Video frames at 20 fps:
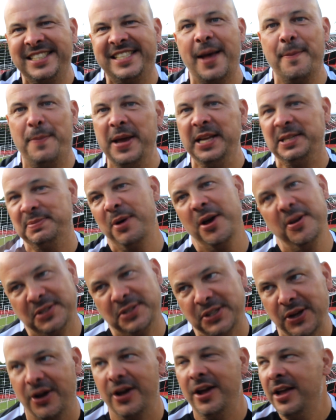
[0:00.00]
set piece
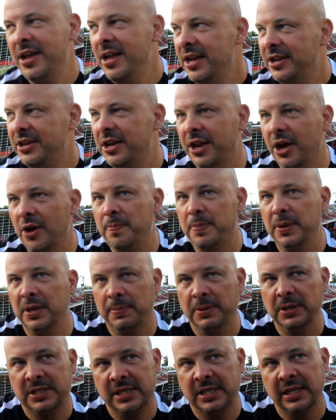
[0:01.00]
moves. Yeah. You know, but,
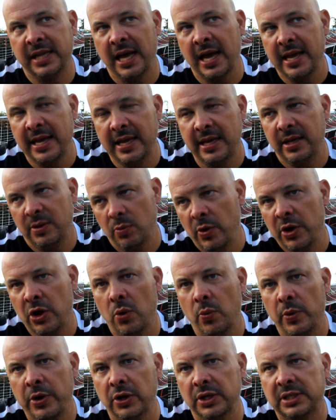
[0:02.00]
but today we
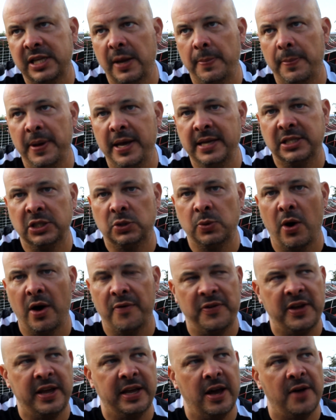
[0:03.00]
got we got the set piece as well. I
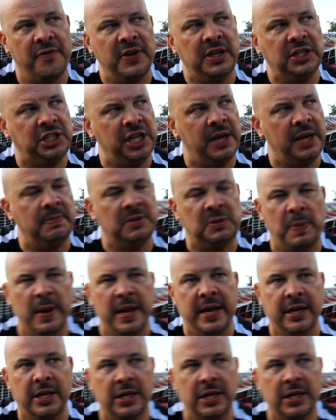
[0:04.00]
think I think Jim's been